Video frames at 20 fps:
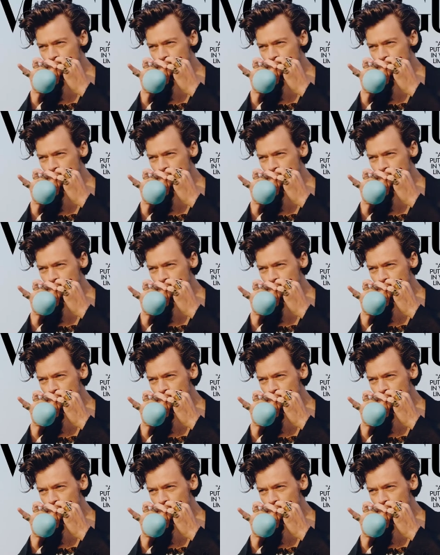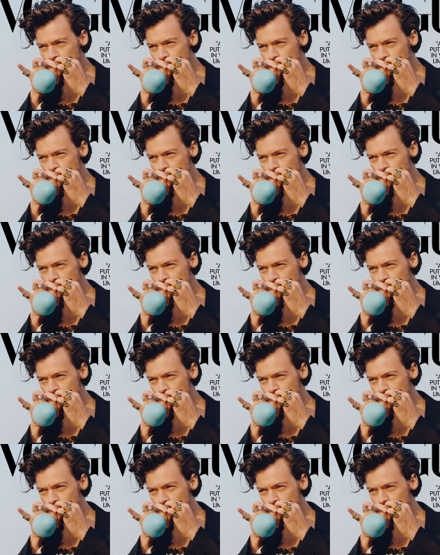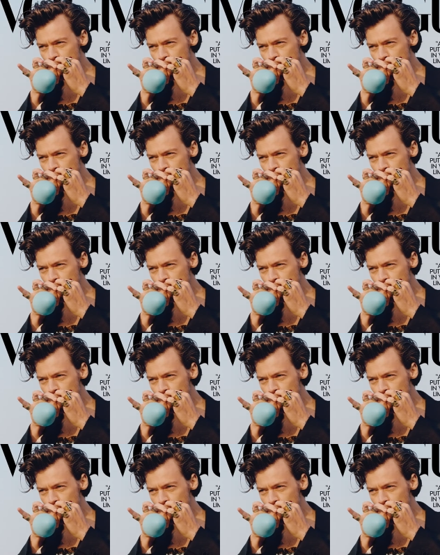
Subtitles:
[no speech]